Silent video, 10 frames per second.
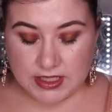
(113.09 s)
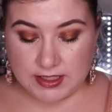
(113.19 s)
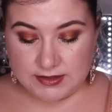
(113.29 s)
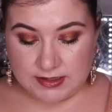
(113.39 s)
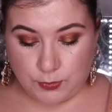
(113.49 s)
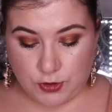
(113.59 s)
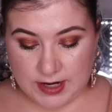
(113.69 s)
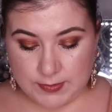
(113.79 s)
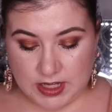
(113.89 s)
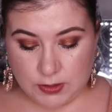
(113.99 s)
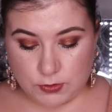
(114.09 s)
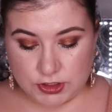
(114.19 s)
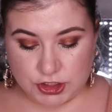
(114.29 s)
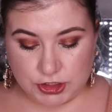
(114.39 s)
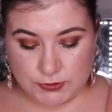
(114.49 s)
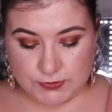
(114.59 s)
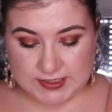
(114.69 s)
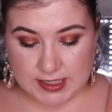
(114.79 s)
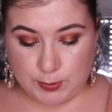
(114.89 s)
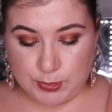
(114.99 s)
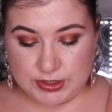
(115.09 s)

The primer I want to use up